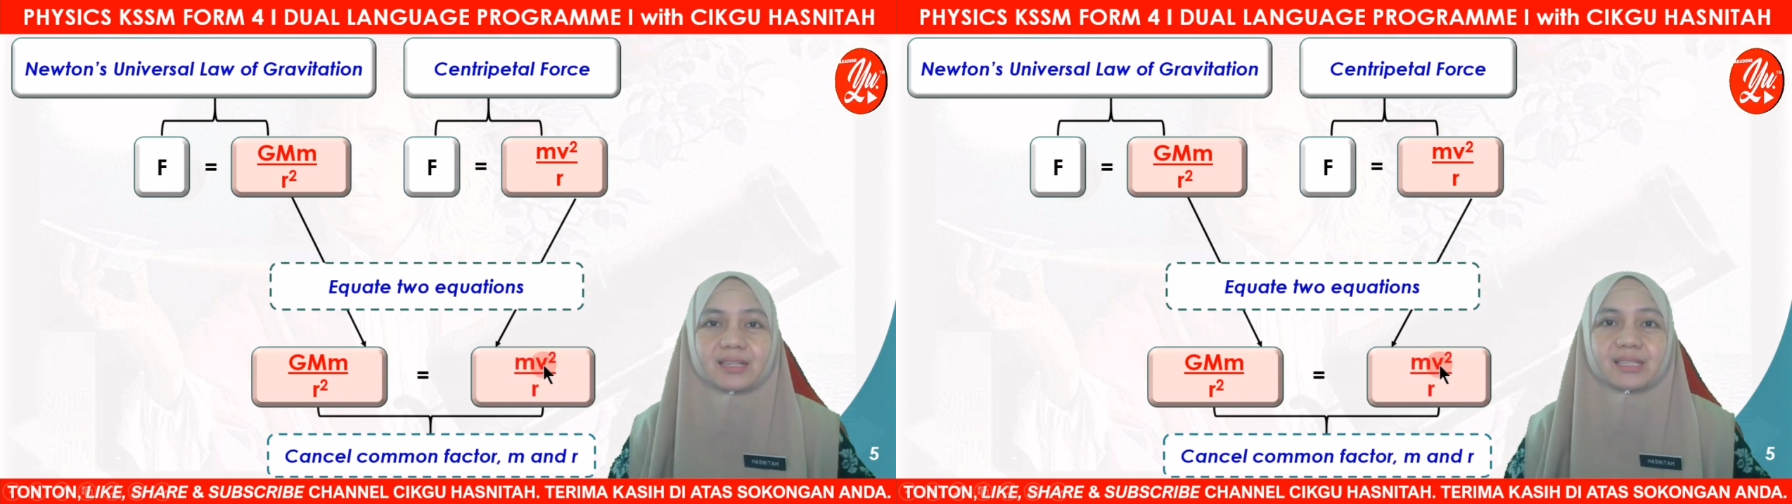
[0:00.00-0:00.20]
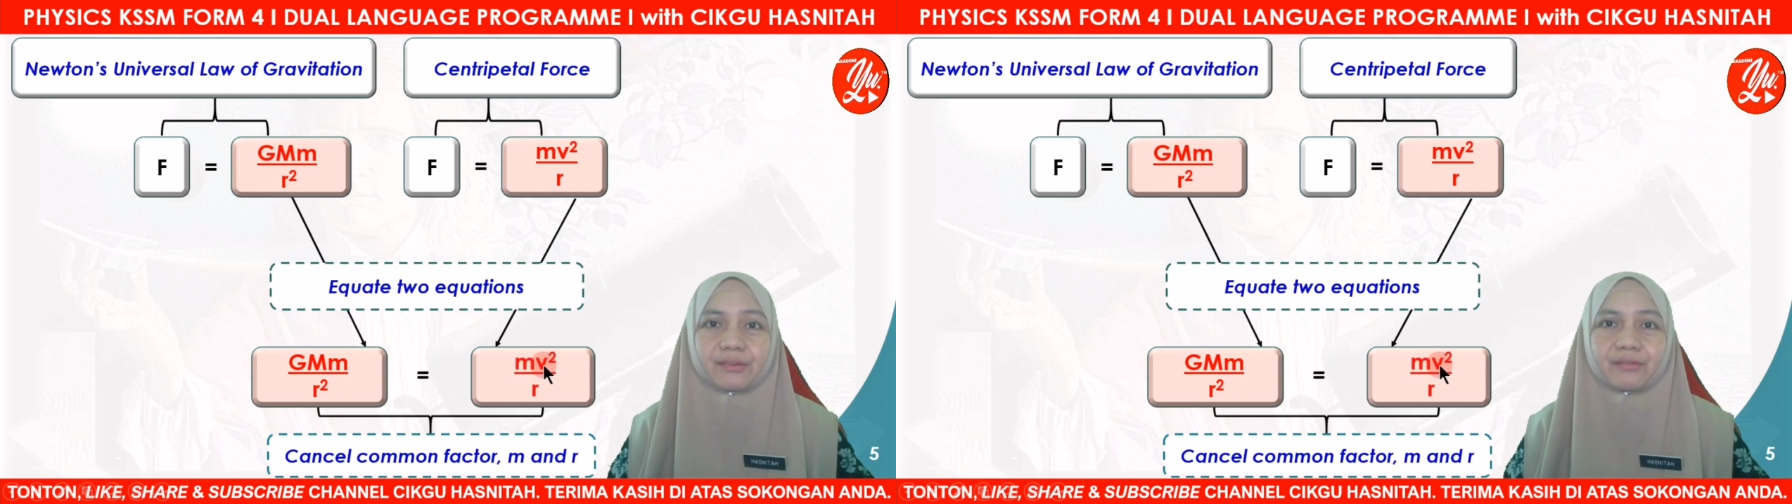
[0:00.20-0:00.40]

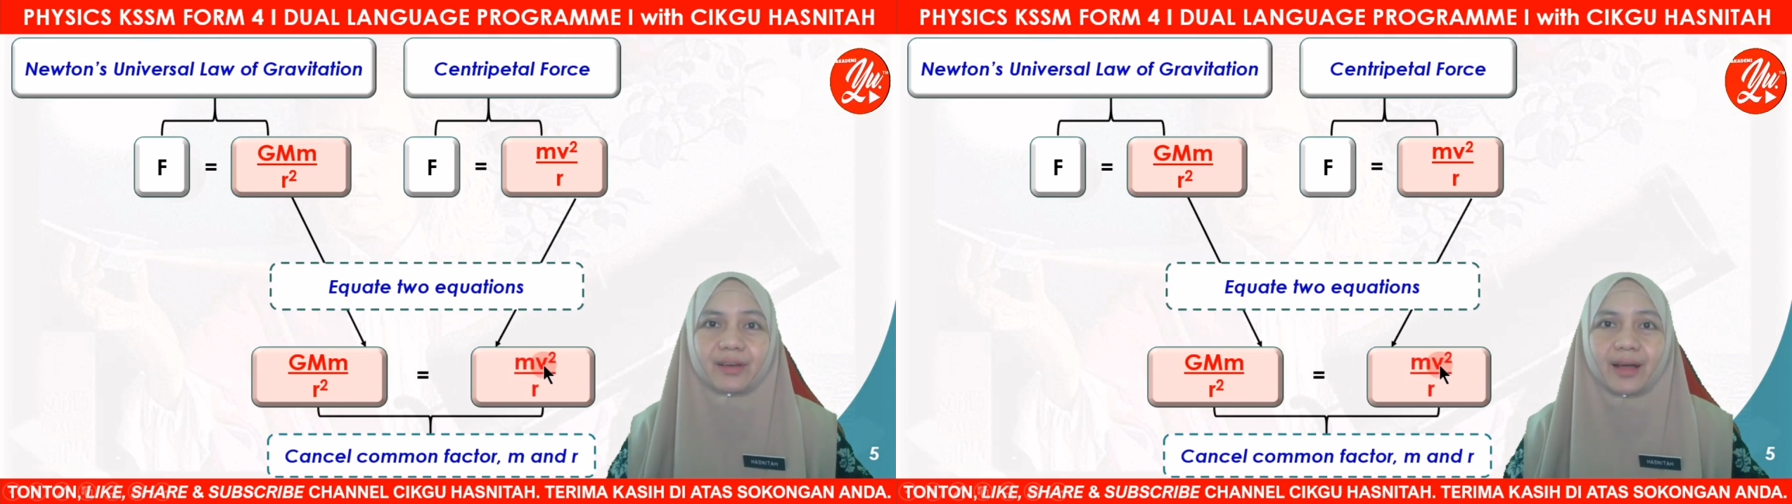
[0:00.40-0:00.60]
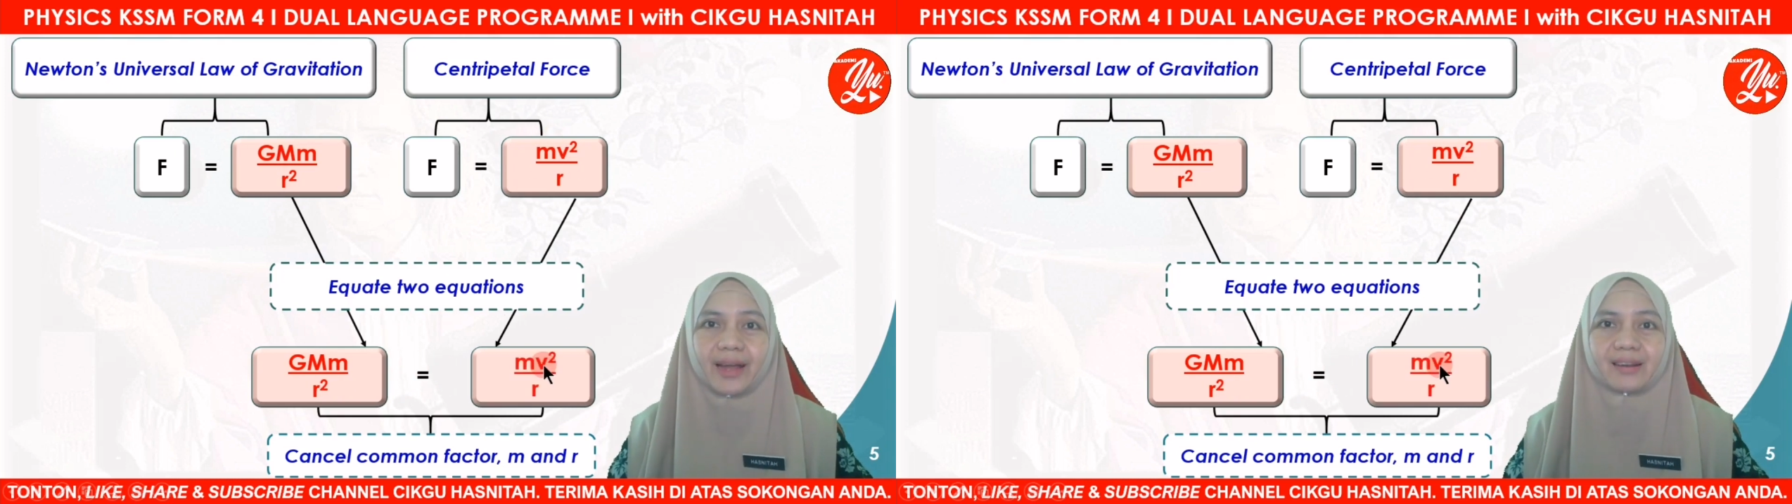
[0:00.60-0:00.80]

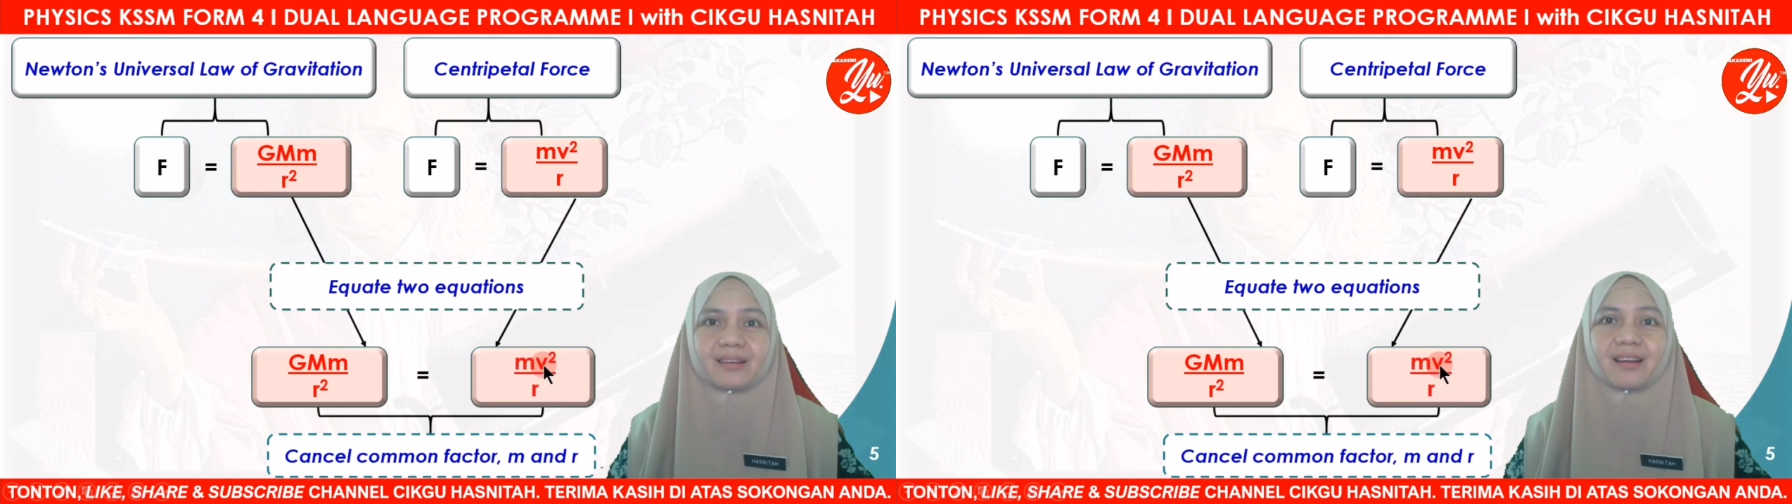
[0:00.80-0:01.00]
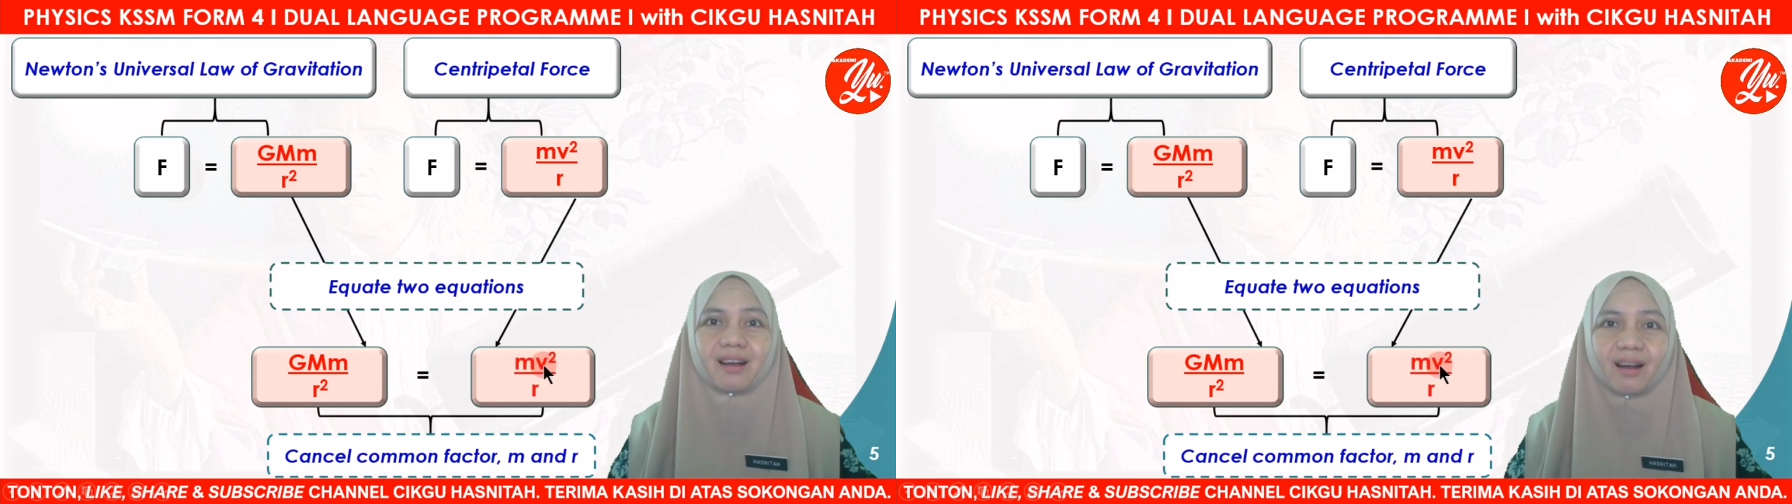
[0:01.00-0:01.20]
divide
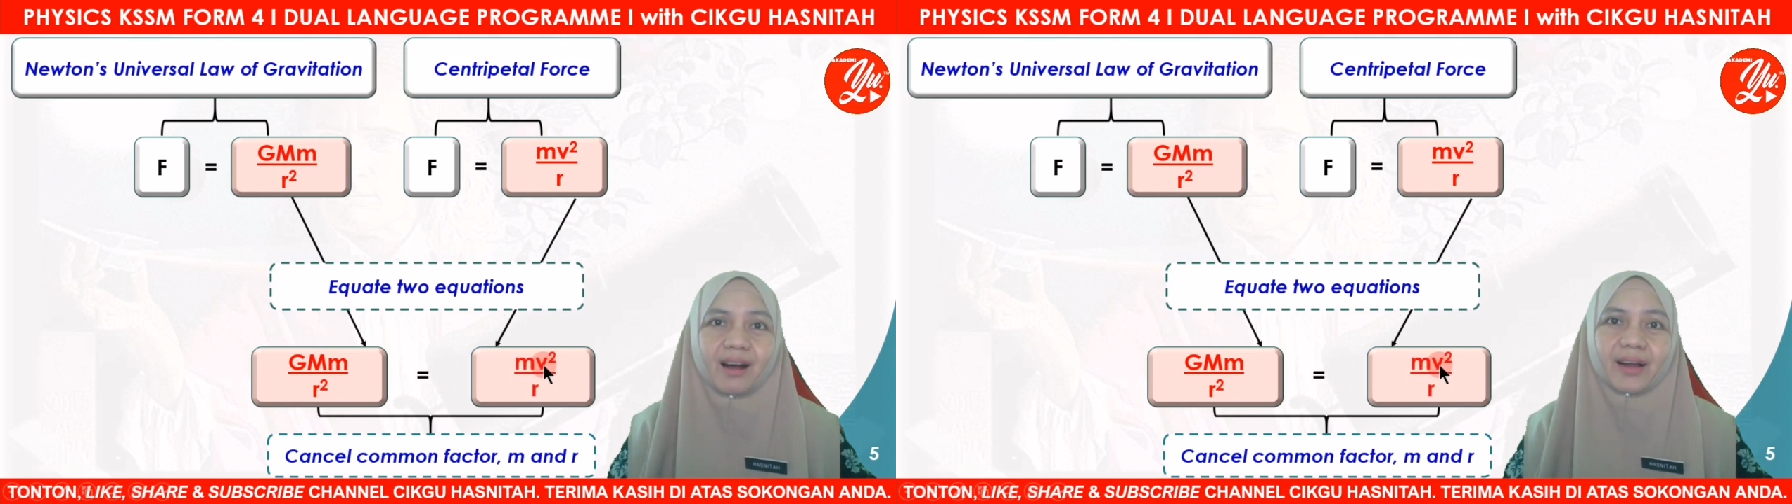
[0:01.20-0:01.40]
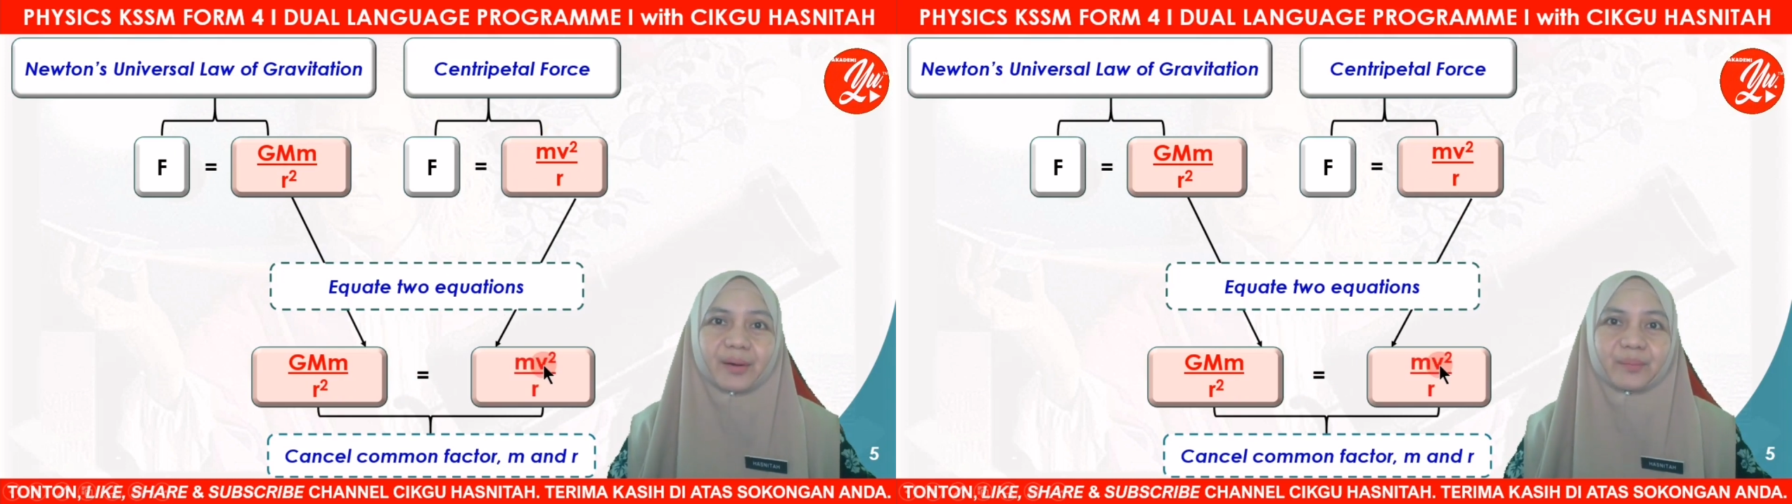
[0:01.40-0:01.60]

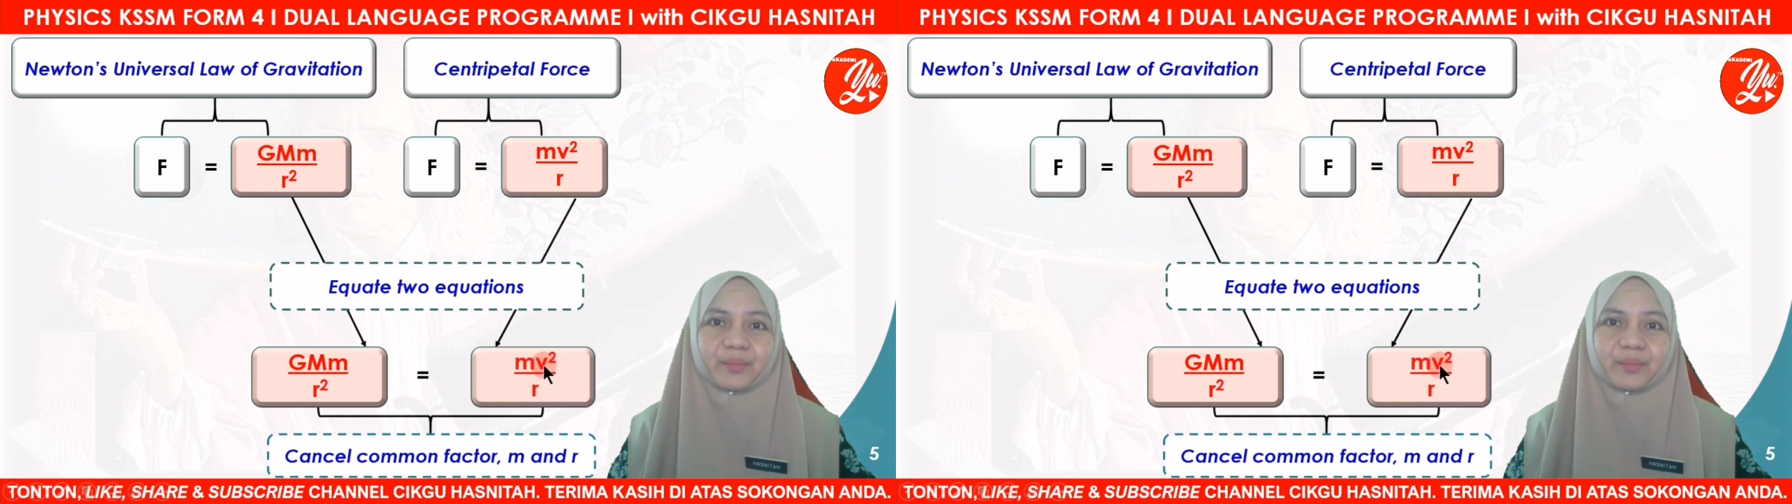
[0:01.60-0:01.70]
R.